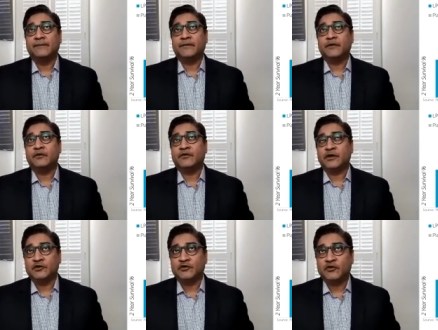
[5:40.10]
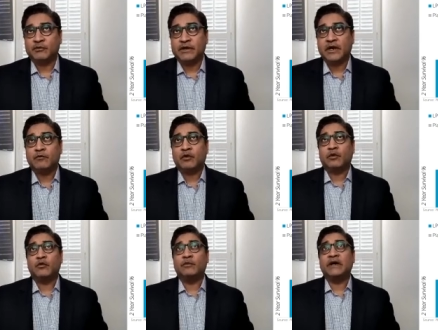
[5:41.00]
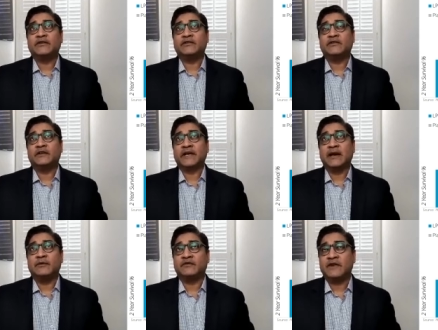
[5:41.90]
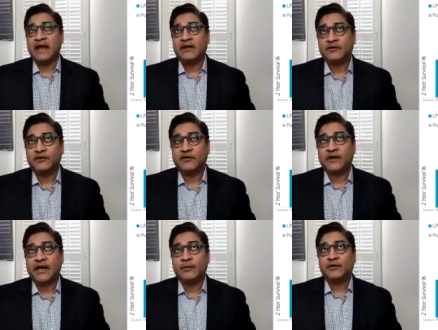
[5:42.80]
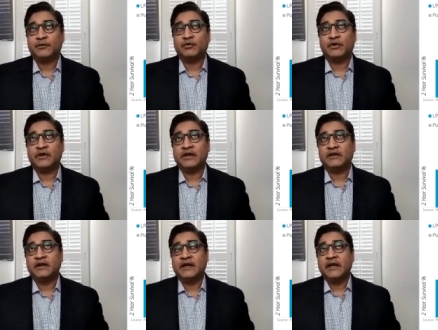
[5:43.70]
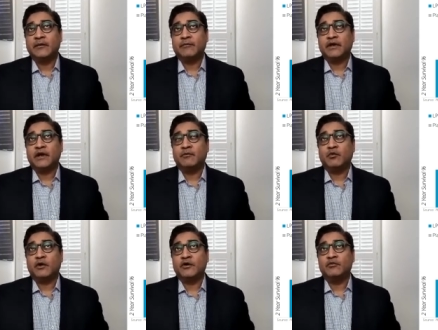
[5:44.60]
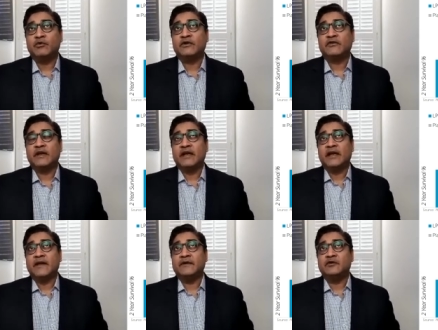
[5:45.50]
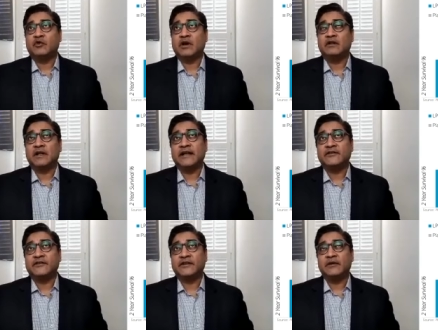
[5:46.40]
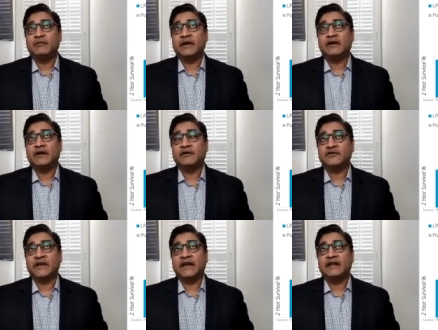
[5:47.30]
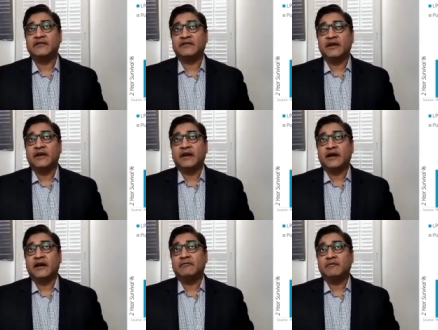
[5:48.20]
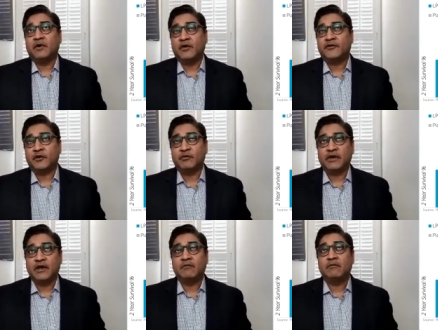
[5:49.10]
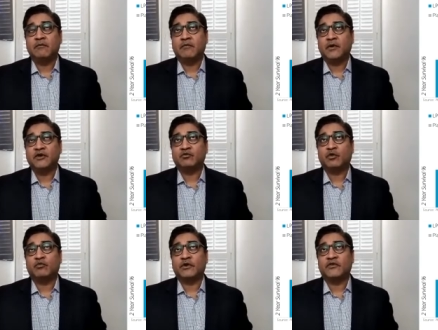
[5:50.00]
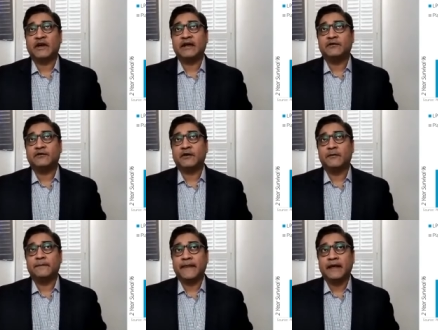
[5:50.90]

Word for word: the signatures become more robust, the types of cancers it's able to predict become more numerous, and the drug classes that it better understands um, also become much more precise. So,